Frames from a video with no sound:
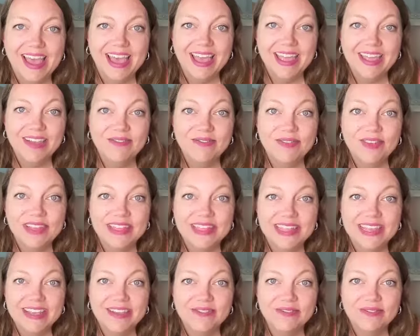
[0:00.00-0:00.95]
I am
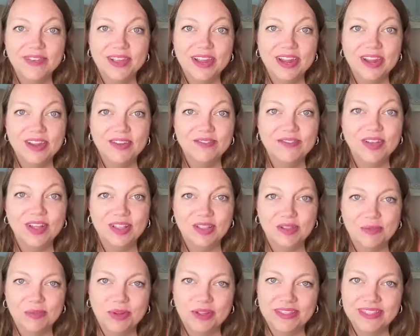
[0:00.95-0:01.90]
feeling very
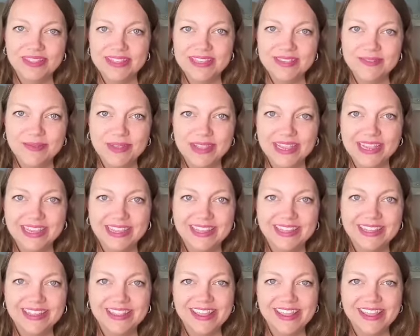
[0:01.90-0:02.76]
vulnerable this week.